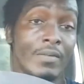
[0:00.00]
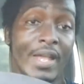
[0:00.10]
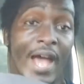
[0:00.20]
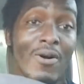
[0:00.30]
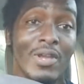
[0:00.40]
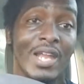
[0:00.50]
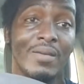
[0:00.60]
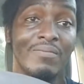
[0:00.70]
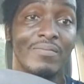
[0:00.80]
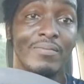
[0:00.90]
I don't get it.
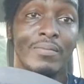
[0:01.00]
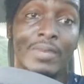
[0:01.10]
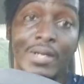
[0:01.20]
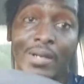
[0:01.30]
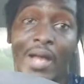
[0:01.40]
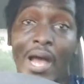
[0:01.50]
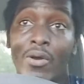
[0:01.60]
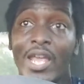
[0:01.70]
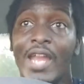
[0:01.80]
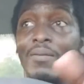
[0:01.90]
I
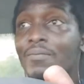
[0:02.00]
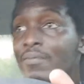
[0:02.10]
don't get it.